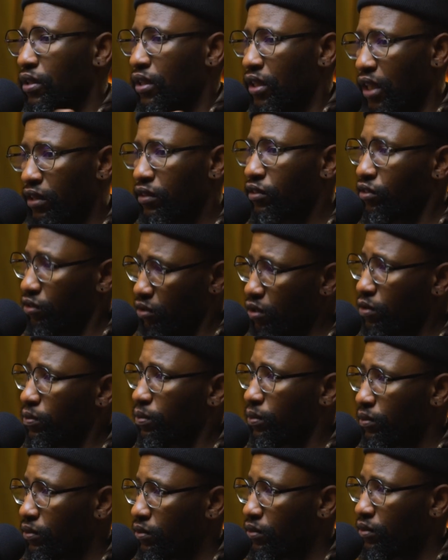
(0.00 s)
That's dope,
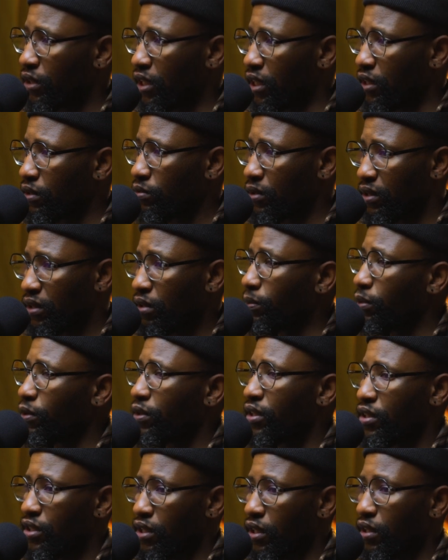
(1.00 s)
right? We
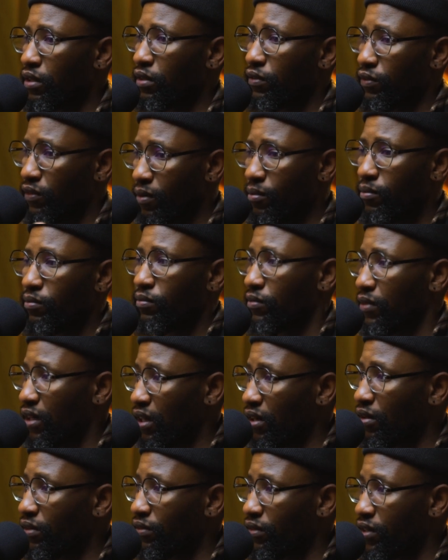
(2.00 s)
support each other from
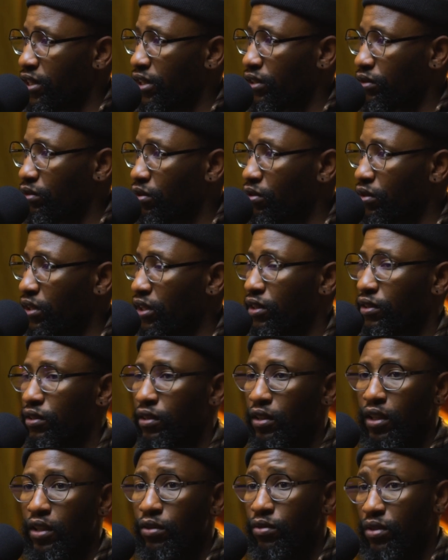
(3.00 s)
our various
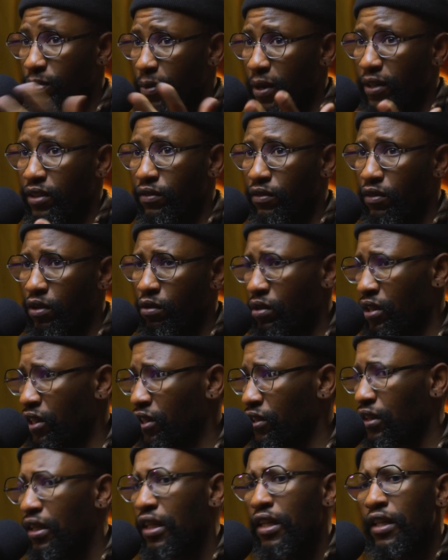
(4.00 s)
respective
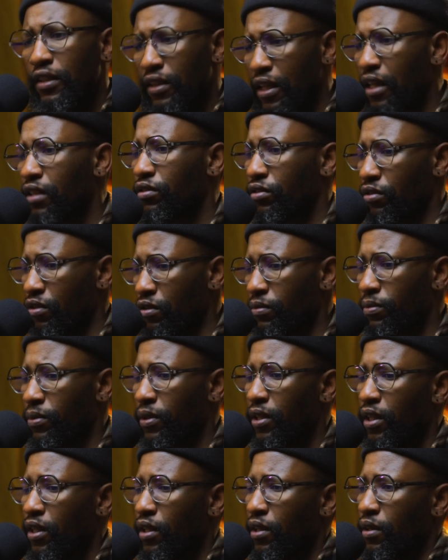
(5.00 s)
corners. That's dope.
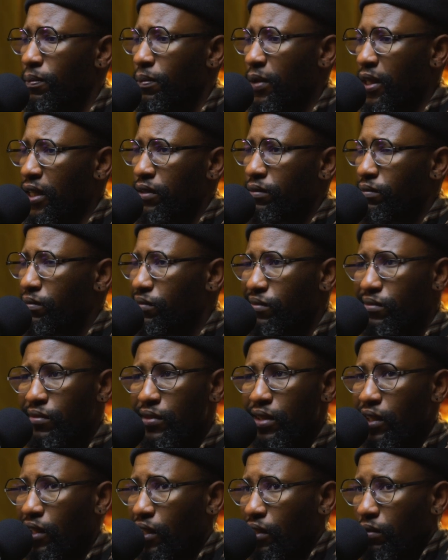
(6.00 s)
But
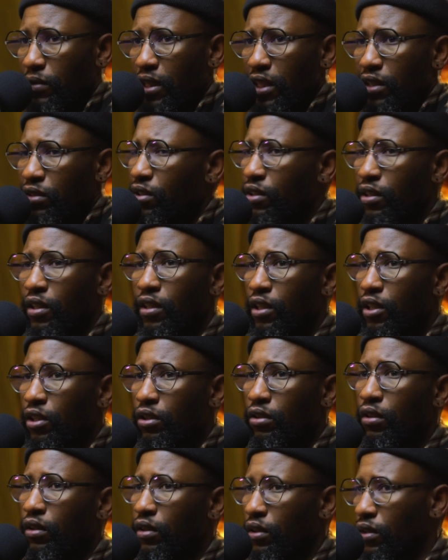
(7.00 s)
yeah. So
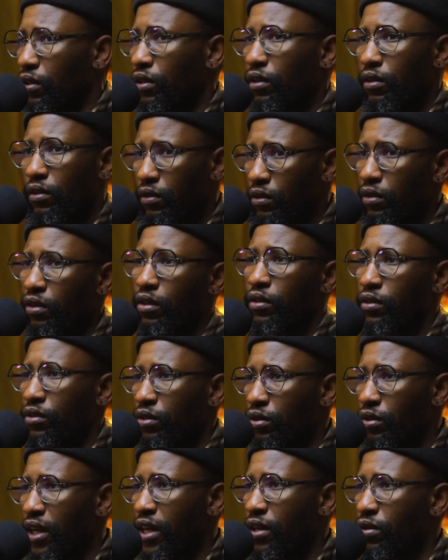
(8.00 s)

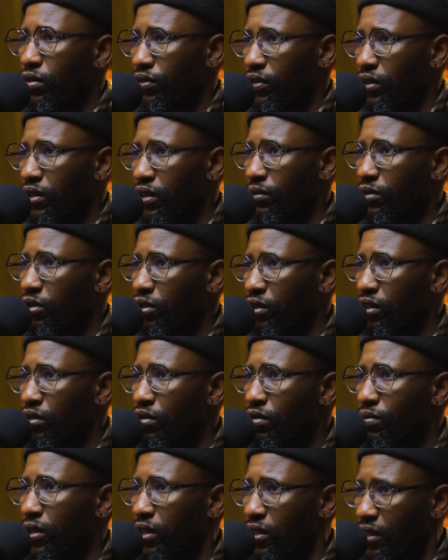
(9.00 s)
to end off, because I'm talking
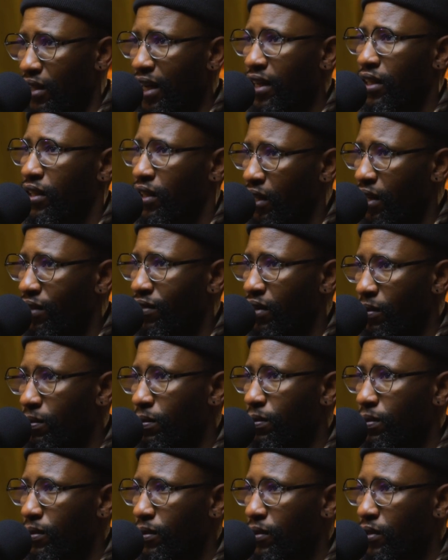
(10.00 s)
too much, I gave up